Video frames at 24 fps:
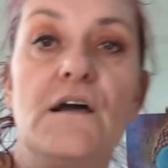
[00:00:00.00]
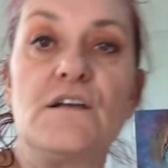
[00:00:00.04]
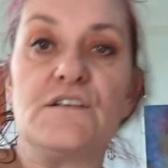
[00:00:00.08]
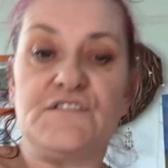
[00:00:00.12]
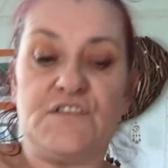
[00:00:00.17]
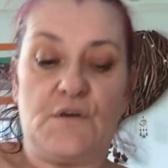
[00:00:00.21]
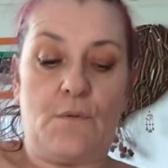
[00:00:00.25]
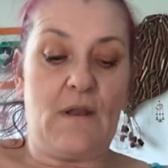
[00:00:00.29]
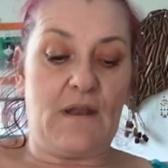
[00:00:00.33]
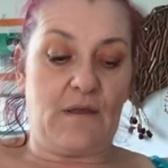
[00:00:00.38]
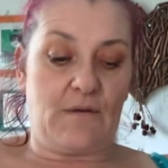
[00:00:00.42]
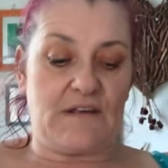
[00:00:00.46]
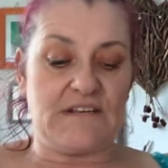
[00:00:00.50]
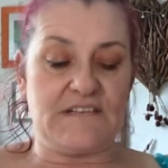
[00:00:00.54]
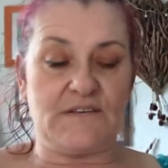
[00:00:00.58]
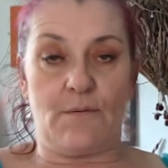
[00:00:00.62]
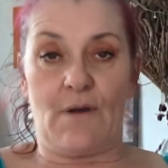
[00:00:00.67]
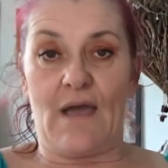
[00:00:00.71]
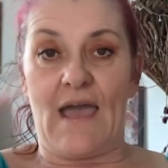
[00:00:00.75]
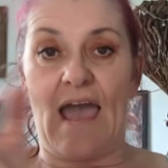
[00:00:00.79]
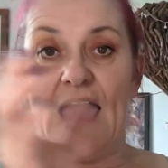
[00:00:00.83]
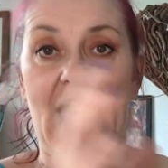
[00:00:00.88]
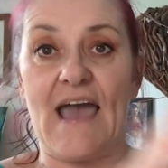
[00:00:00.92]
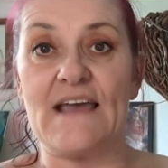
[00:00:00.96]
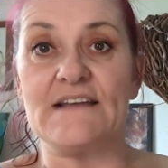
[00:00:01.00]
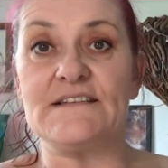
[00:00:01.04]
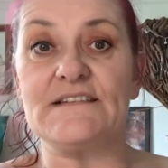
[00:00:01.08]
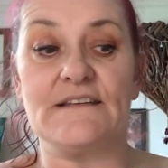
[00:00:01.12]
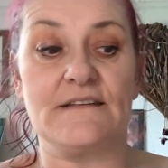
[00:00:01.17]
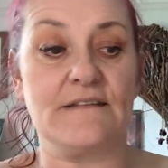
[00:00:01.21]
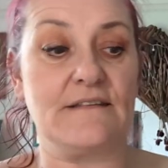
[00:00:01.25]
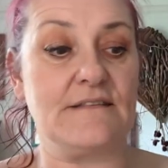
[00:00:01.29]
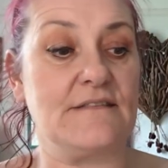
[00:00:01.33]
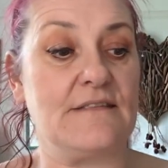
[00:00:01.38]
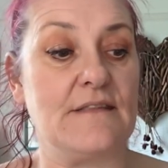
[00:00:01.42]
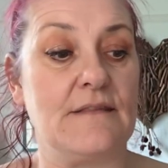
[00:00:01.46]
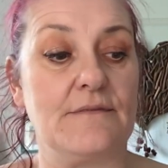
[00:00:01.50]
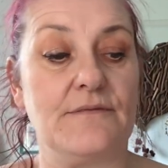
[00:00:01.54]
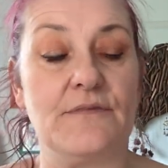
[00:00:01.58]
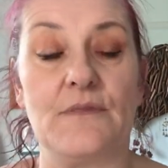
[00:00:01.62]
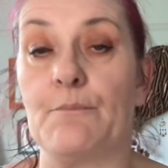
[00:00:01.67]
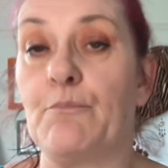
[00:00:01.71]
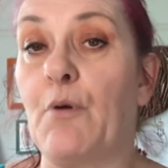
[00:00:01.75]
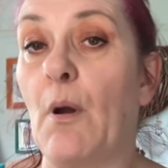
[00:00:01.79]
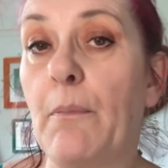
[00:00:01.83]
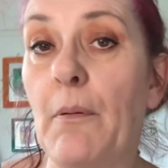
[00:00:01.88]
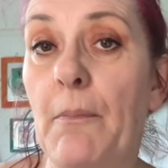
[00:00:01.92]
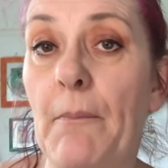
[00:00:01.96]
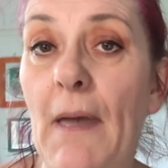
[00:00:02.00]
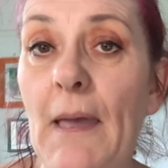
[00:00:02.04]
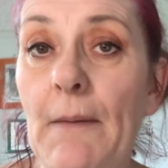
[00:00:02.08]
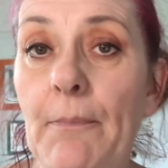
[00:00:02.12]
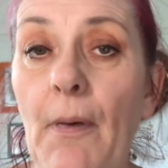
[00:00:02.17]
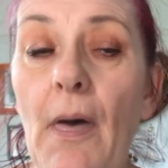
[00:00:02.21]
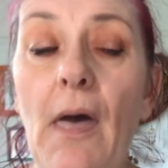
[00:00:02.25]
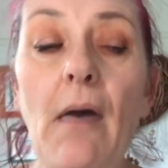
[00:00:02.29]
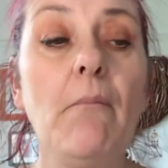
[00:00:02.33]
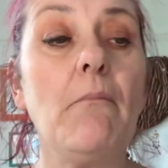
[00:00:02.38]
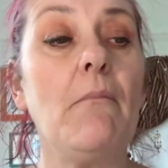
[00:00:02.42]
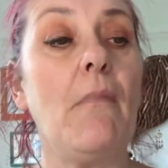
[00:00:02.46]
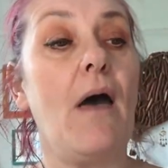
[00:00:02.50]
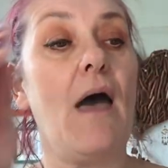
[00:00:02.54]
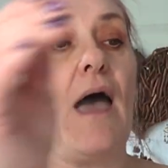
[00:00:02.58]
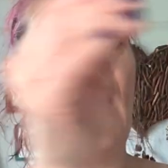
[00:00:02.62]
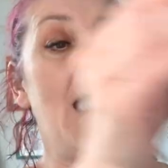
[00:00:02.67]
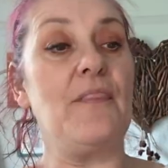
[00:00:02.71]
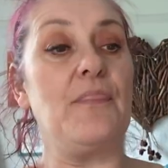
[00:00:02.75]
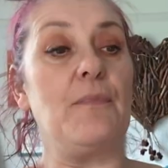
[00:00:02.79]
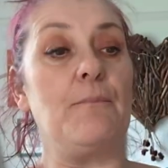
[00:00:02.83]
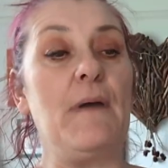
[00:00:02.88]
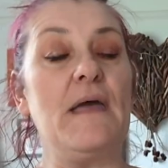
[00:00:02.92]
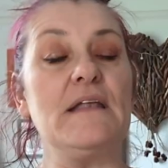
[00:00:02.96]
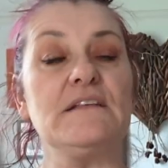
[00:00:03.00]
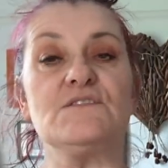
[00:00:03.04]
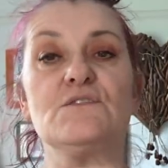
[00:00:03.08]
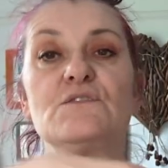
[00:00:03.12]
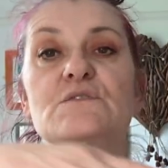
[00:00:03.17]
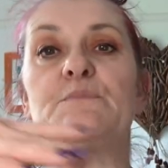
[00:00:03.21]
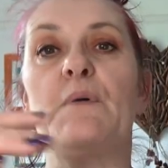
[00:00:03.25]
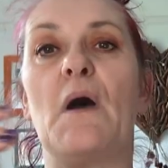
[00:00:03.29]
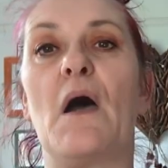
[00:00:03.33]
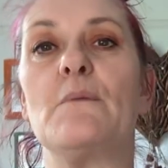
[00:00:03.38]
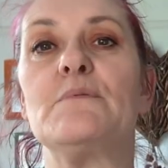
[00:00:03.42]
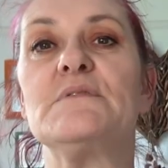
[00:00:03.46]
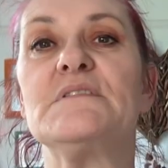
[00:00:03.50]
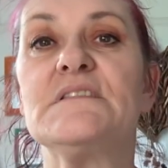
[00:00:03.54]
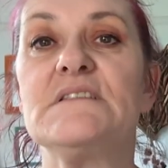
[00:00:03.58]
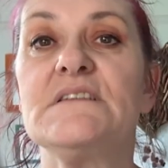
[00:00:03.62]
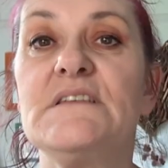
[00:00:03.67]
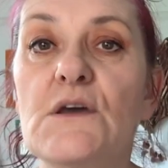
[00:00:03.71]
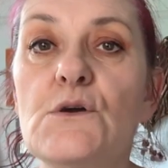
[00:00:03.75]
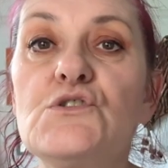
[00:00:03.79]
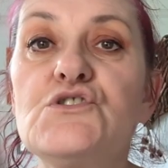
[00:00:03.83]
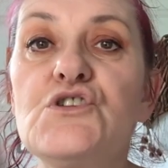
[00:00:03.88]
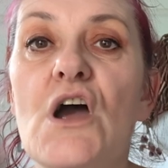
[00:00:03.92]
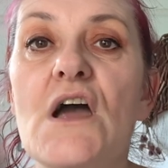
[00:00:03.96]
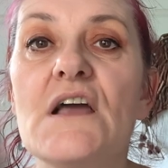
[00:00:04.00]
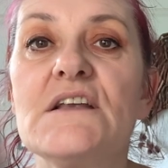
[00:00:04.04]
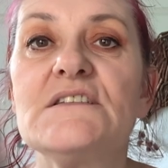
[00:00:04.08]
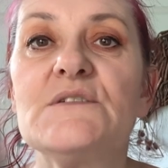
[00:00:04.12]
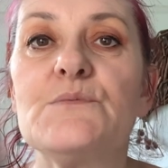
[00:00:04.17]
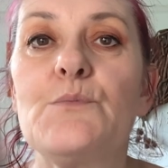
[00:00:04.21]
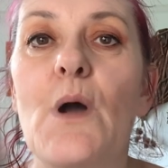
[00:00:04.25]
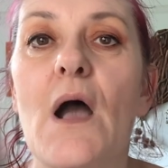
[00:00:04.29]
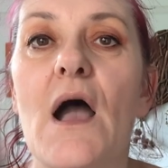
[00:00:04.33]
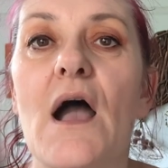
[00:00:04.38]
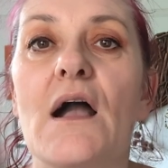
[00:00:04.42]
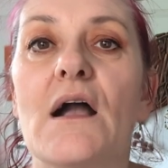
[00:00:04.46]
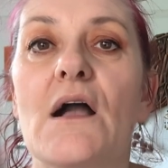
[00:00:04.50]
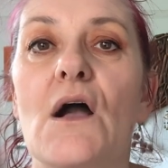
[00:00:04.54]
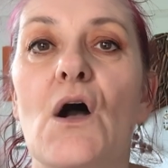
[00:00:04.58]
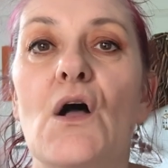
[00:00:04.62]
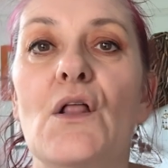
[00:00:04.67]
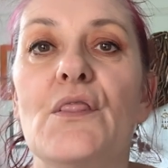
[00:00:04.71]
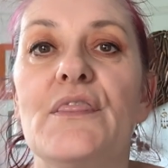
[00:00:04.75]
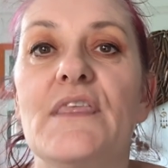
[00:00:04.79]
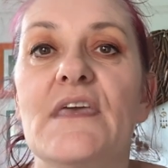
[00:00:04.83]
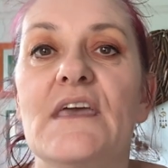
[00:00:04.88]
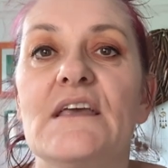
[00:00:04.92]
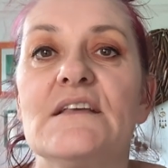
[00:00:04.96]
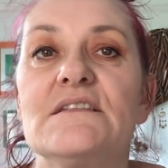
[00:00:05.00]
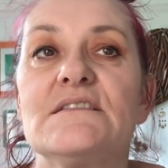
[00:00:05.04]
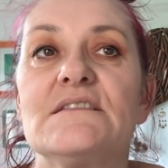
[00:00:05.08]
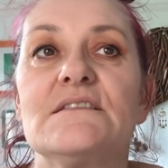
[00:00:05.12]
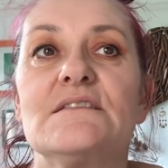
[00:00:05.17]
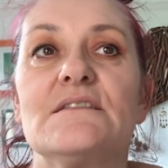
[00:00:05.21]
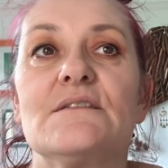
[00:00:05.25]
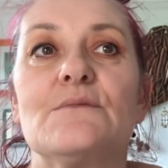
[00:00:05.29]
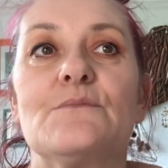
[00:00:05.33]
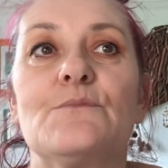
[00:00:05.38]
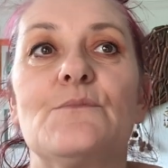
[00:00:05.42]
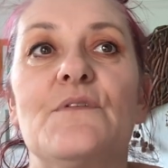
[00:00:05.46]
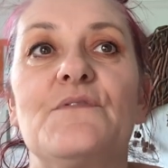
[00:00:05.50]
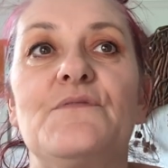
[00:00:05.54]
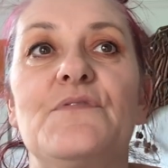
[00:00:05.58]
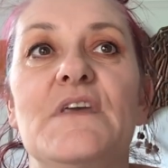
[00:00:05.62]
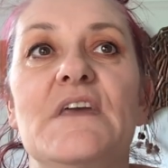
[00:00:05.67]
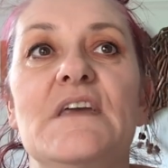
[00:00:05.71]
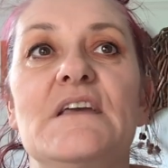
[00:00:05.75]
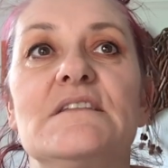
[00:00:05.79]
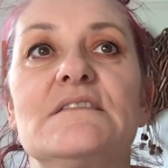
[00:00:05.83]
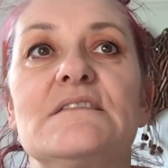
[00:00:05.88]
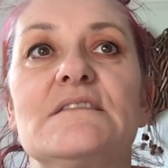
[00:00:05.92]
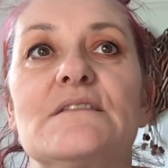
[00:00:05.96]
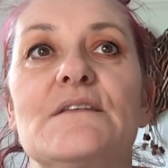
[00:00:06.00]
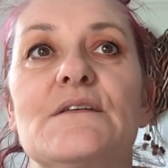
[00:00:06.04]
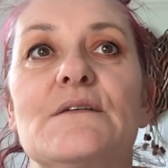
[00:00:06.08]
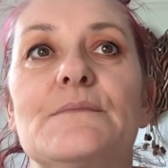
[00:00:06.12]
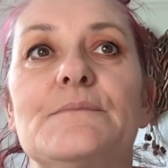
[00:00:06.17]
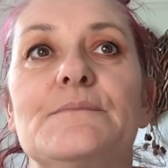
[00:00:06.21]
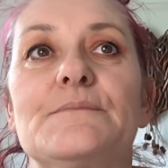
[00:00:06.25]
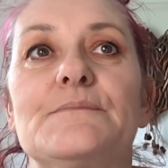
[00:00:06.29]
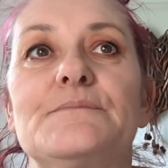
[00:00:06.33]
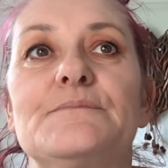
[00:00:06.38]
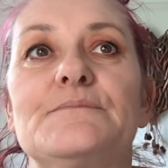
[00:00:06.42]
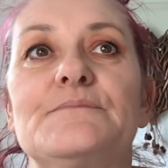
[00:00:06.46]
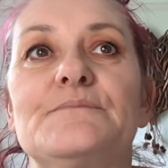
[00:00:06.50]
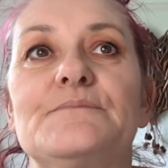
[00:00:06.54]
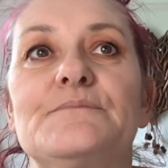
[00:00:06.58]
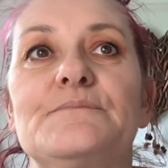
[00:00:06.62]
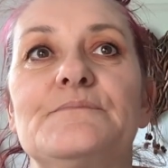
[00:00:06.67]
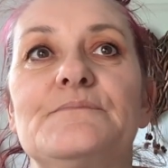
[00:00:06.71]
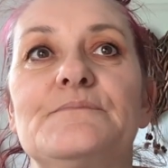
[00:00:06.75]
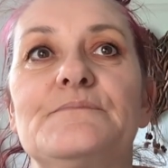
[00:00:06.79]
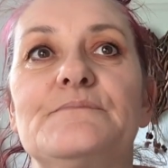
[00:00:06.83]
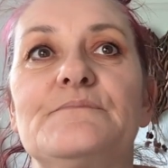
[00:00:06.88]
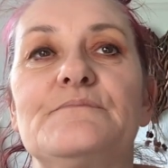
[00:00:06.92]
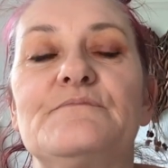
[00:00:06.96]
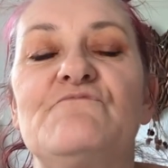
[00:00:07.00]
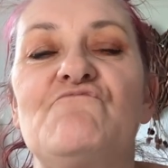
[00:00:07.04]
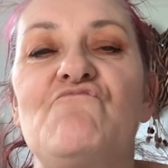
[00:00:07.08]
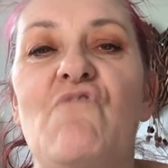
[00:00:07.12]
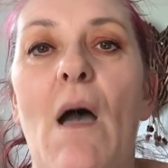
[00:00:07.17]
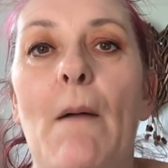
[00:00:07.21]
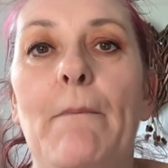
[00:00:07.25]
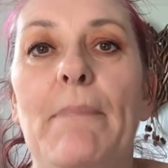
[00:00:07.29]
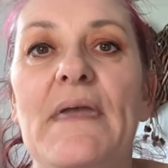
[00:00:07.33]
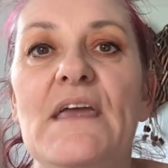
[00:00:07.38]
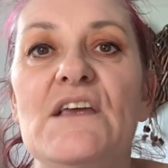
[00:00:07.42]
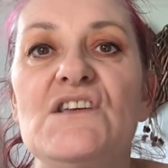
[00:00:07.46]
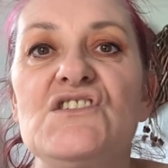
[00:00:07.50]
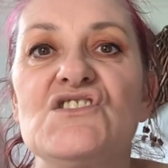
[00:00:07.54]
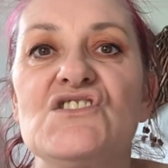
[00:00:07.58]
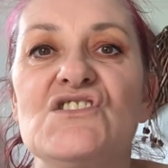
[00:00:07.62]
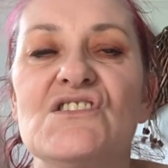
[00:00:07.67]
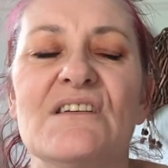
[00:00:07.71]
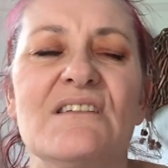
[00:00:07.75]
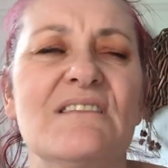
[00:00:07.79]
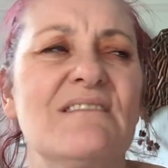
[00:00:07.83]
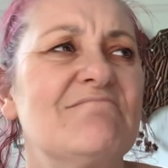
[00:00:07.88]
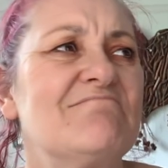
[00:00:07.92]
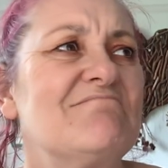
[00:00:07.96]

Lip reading: So anyway, so I had the proper paper, I had the pencils, but I was still trying to work on these with these rubbish,